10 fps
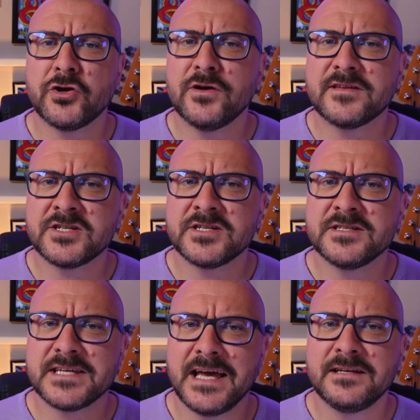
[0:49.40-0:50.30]
new
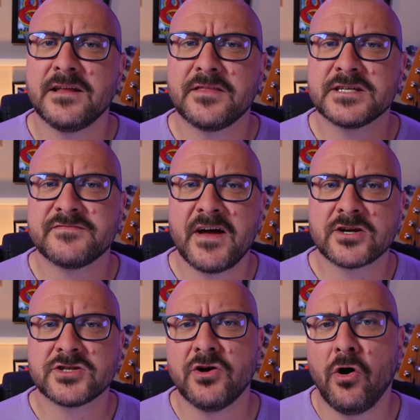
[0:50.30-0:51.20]
additions in this
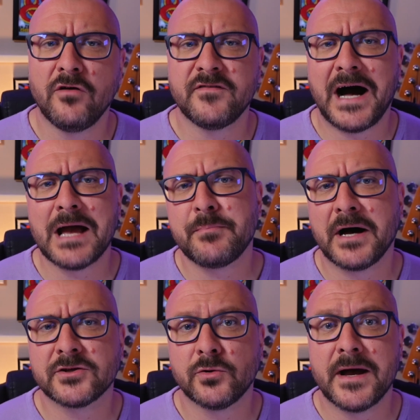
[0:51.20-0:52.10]
version of
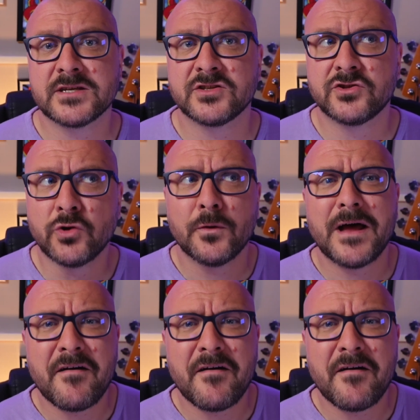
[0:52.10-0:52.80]
iPadOS don't